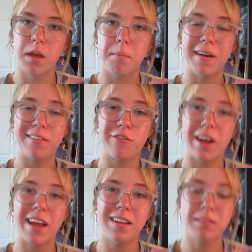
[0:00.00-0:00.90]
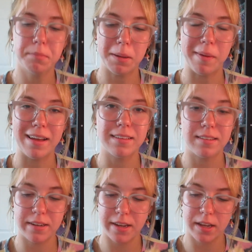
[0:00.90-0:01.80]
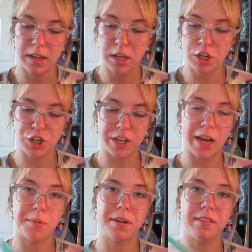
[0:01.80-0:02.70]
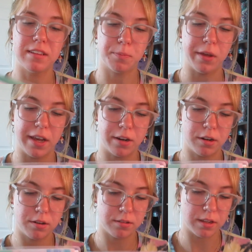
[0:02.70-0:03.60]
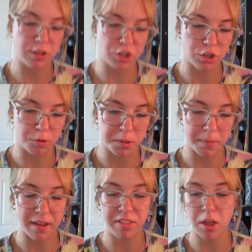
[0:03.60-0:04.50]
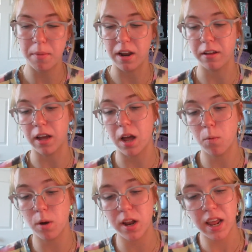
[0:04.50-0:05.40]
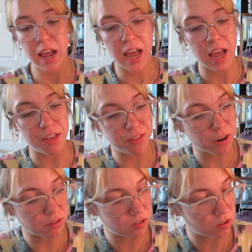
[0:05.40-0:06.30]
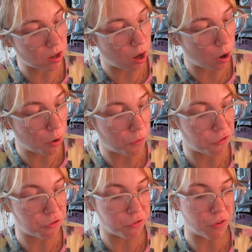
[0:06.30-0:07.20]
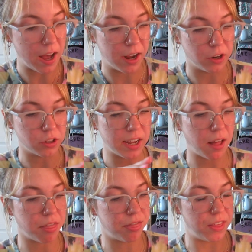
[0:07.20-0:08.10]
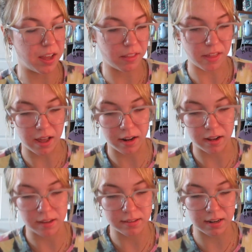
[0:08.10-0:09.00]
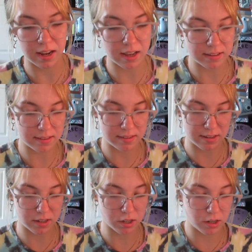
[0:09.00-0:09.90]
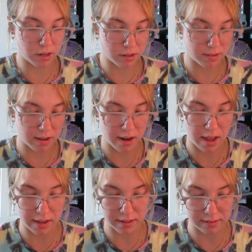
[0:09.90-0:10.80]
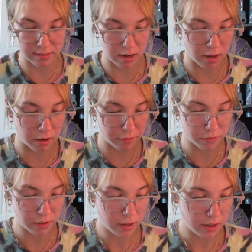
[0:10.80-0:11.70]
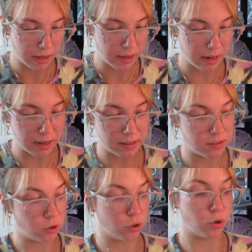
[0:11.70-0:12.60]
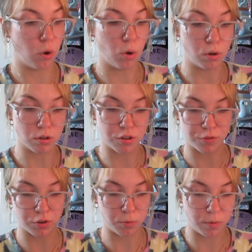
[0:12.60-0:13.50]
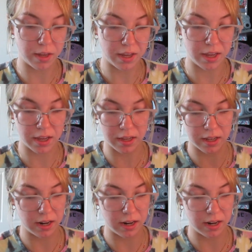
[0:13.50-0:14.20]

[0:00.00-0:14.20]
My friend, my bestie, she got one of these planners and she told me about them, and I got one and they're so fire. Look how thick that is, and it has stickers and heck of stuff. It has your goals for the week.